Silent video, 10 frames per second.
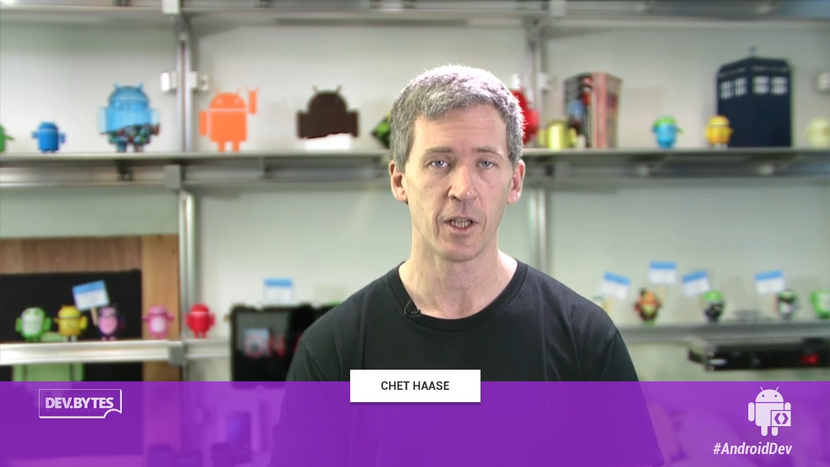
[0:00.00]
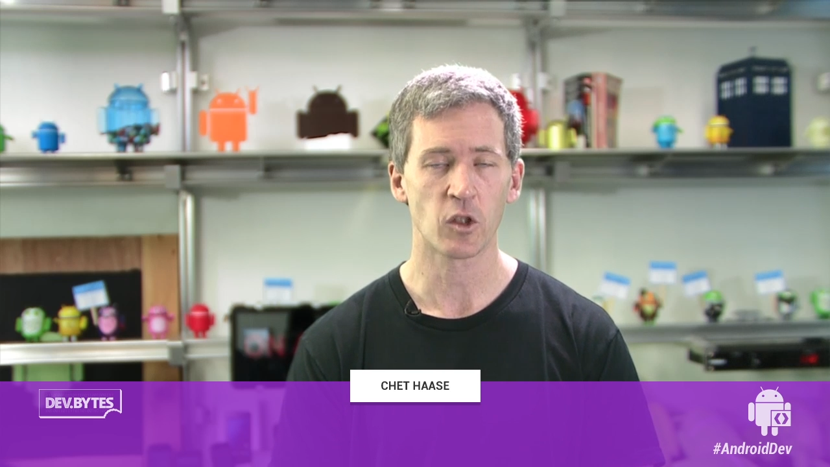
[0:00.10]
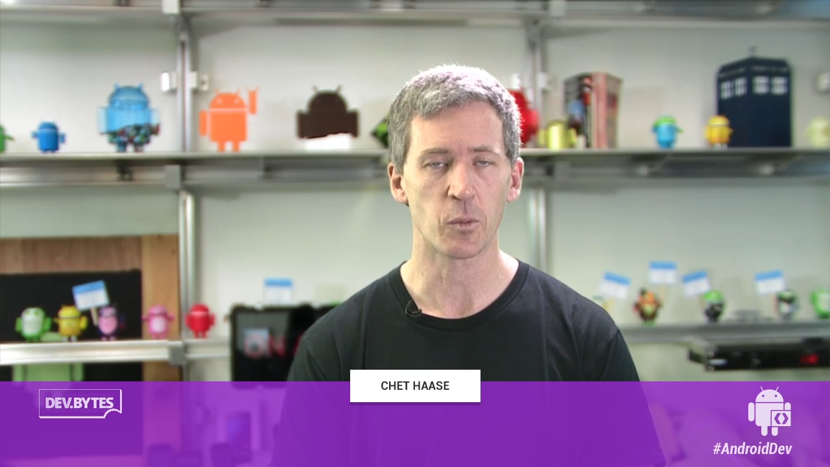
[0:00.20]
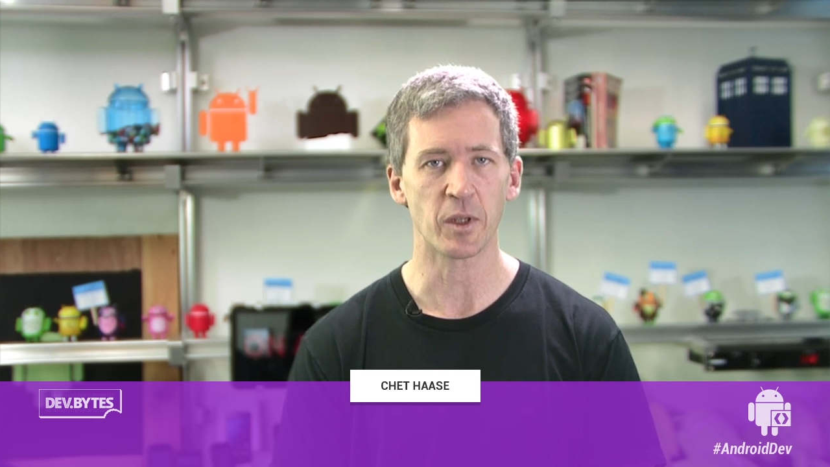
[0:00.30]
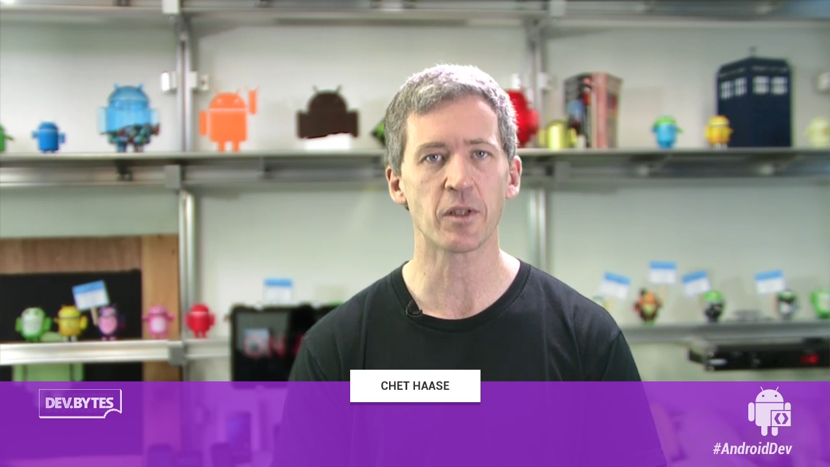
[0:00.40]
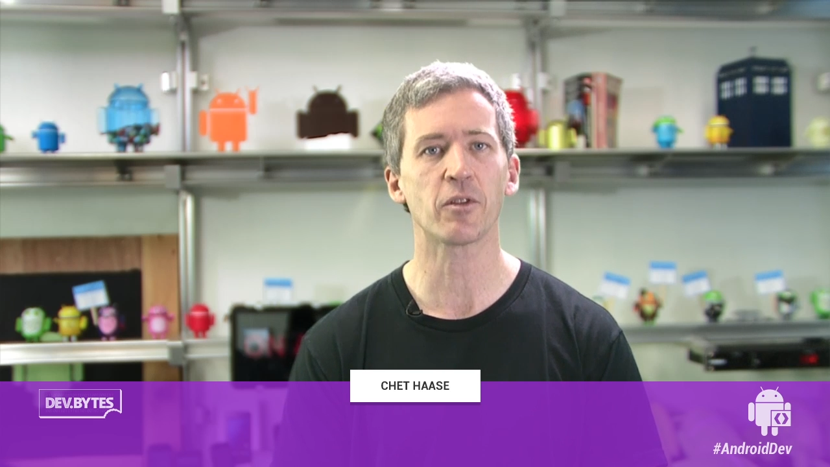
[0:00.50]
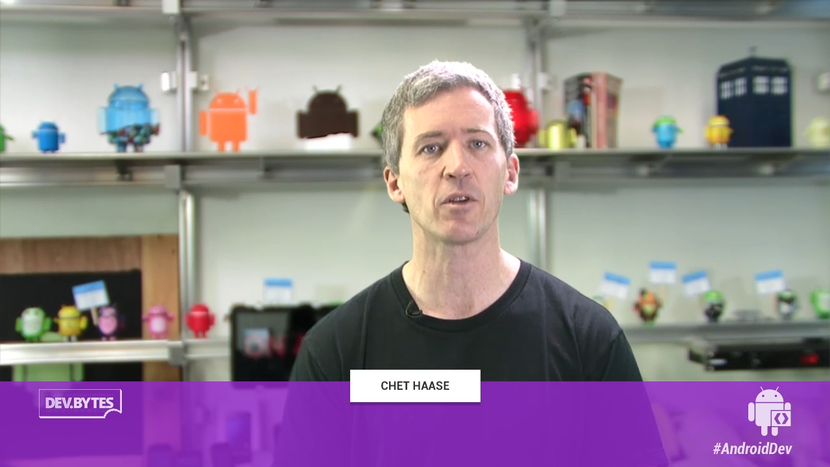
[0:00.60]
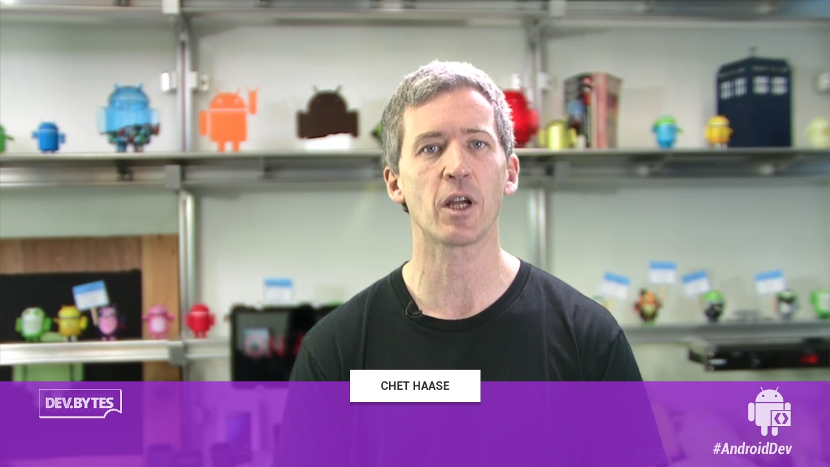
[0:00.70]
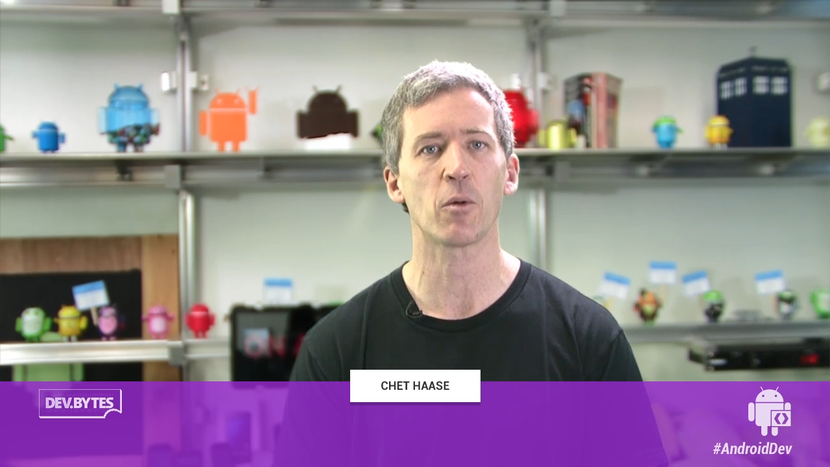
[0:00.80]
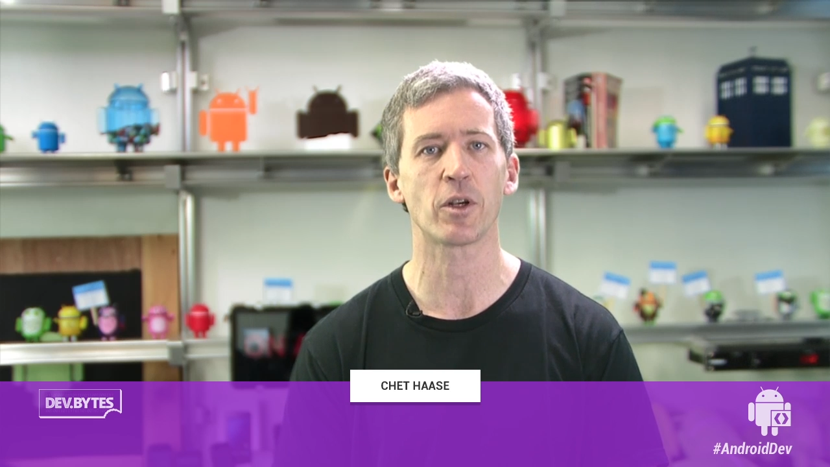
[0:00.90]

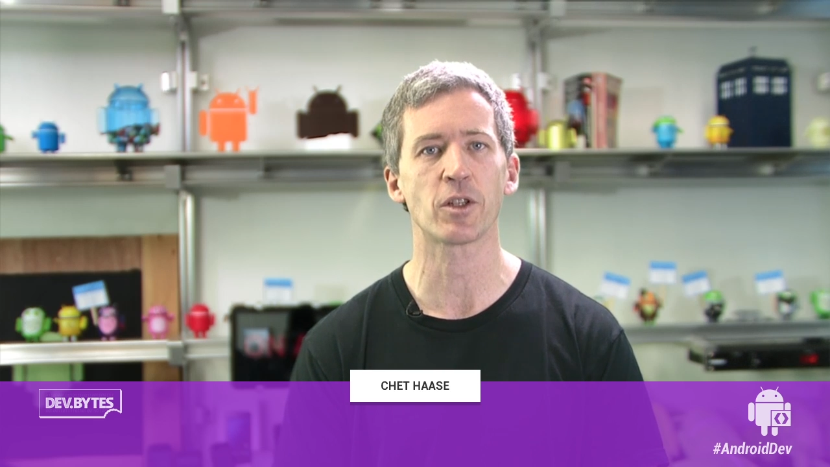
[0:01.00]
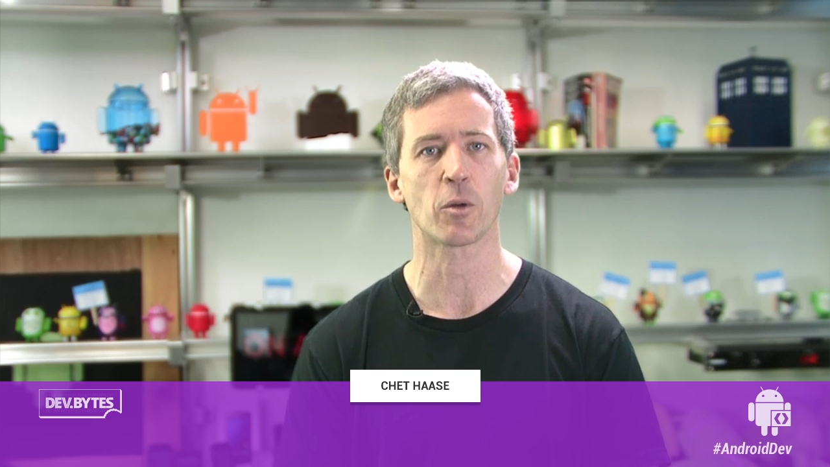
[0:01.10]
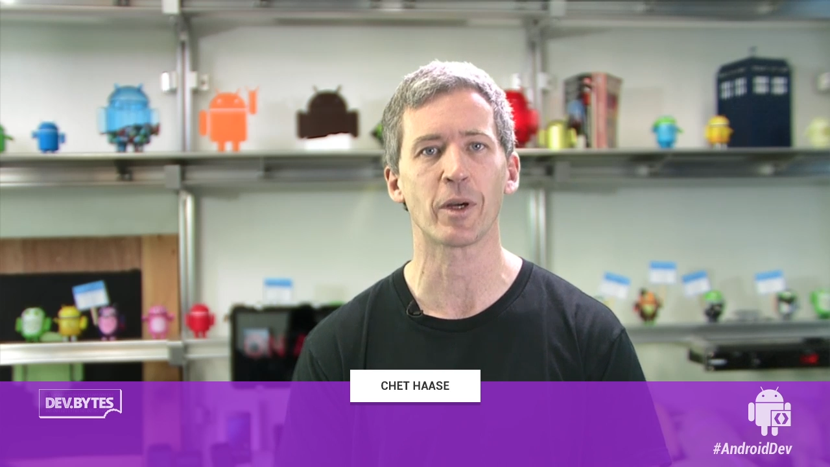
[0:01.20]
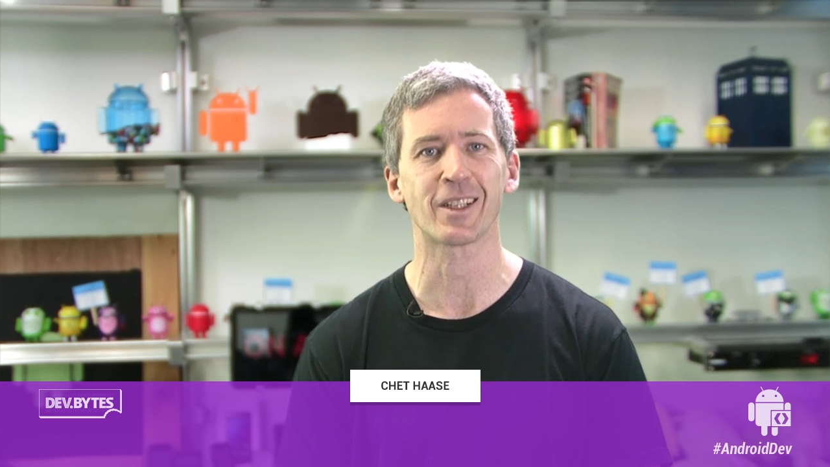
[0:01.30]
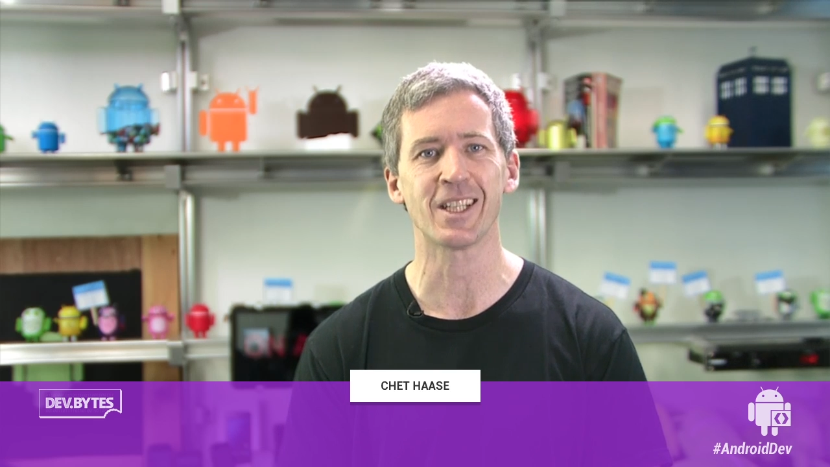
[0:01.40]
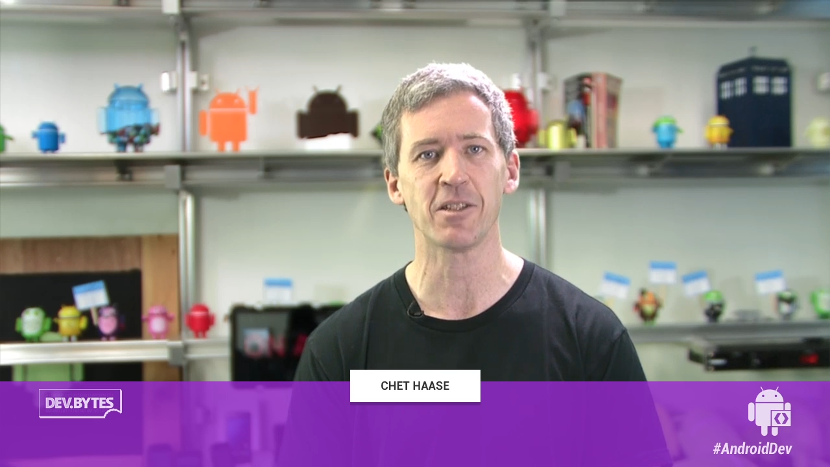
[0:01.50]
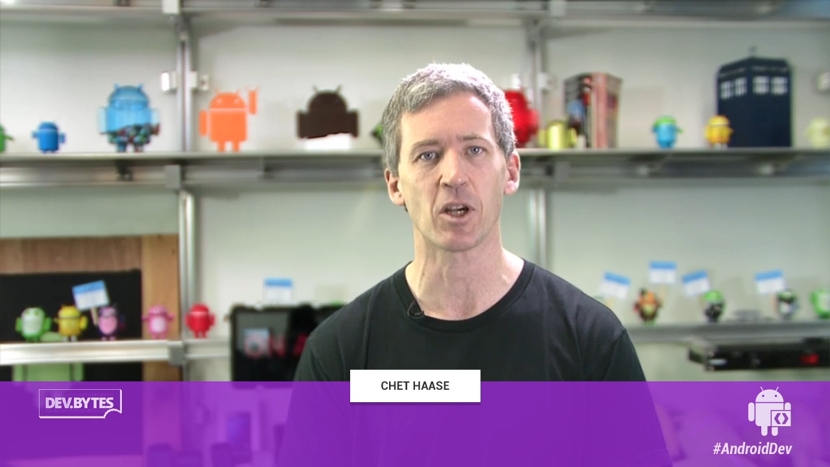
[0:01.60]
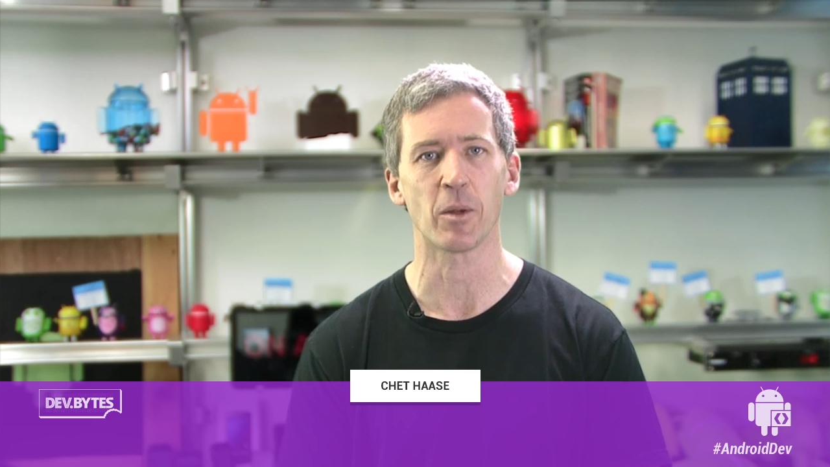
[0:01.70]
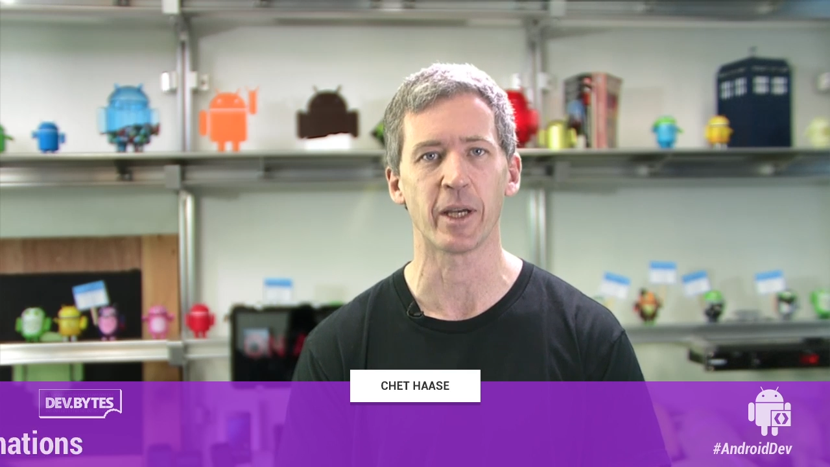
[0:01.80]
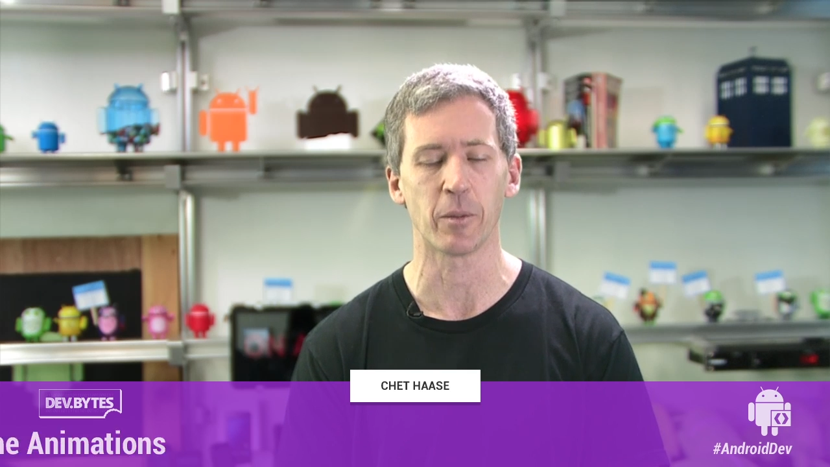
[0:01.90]
Specifically, I want to talk about
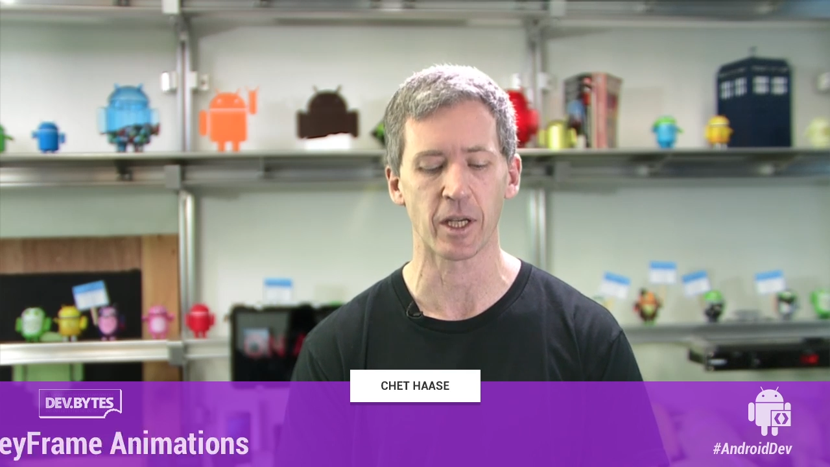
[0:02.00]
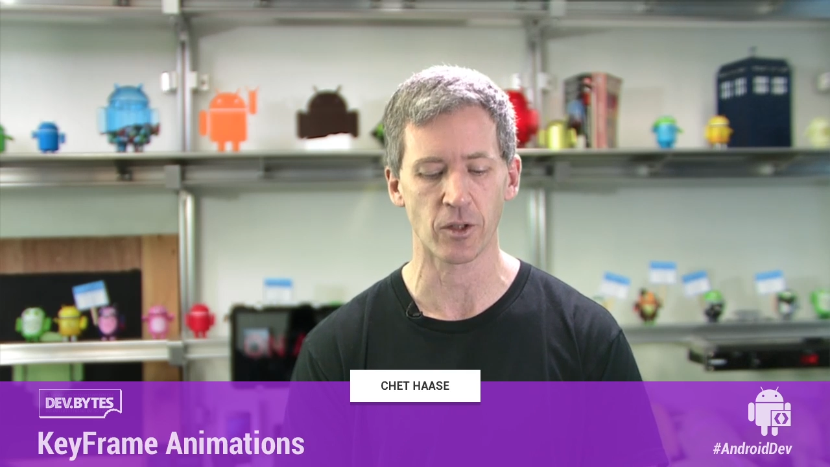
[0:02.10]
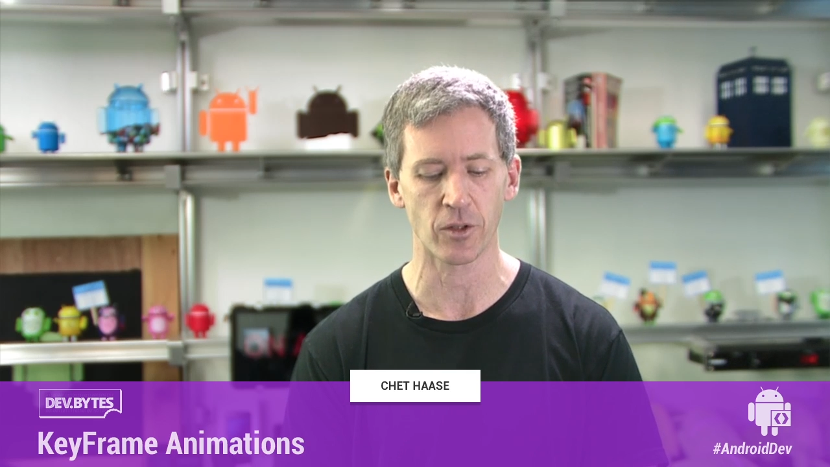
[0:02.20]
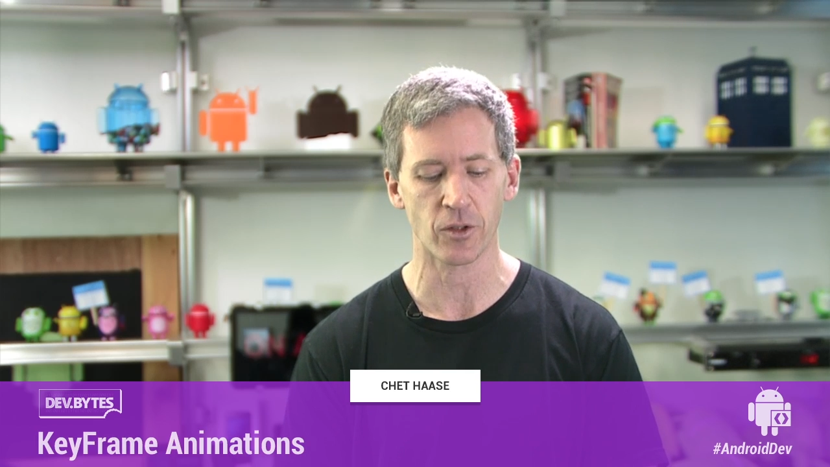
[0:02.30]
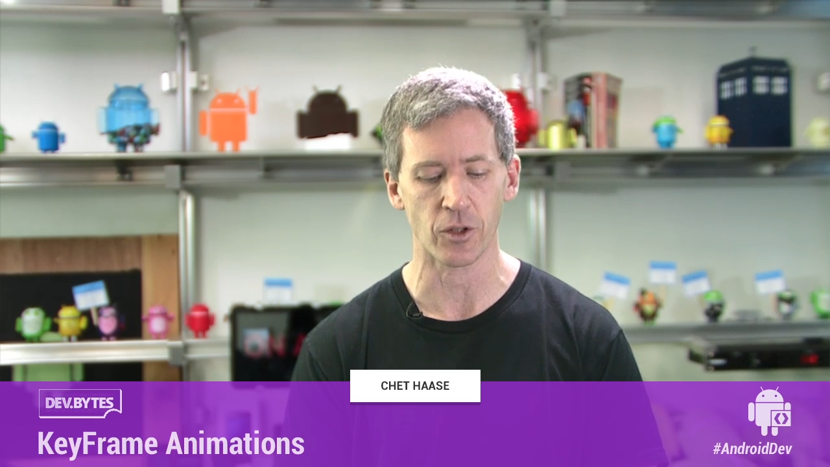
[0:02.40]
keyframe animations